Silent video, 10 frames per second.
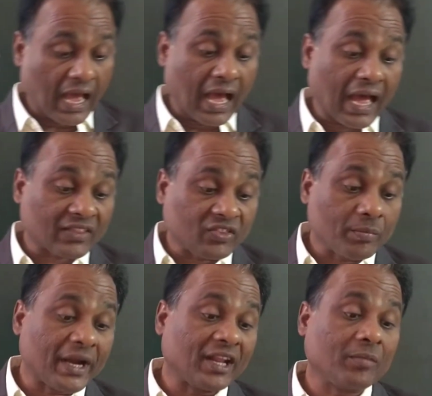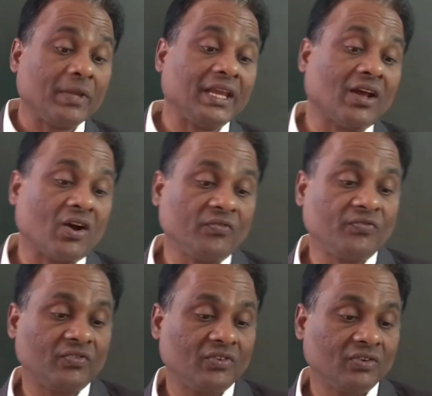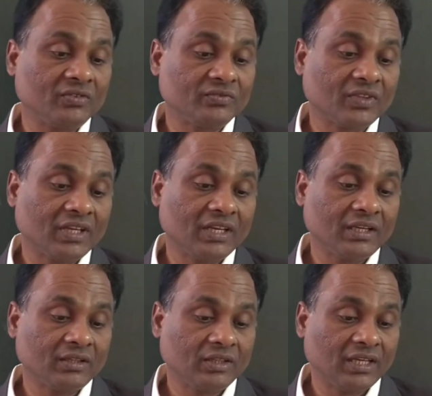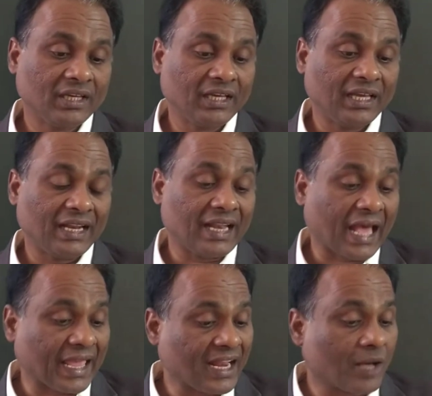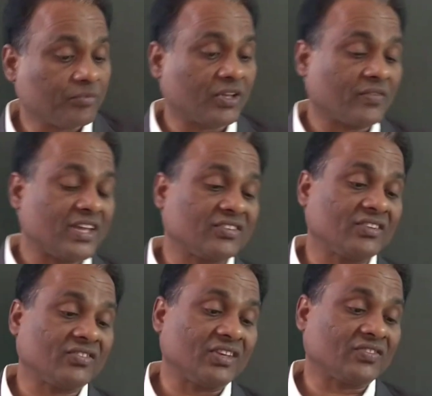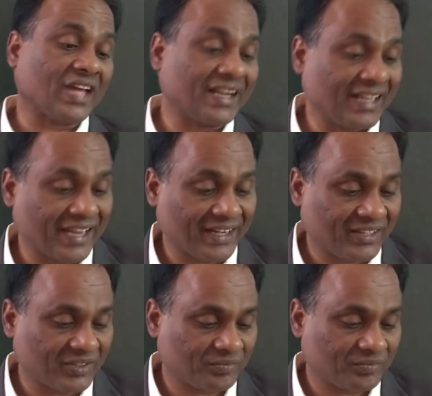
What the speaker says: Arithmetic mean of 9 observations is 38.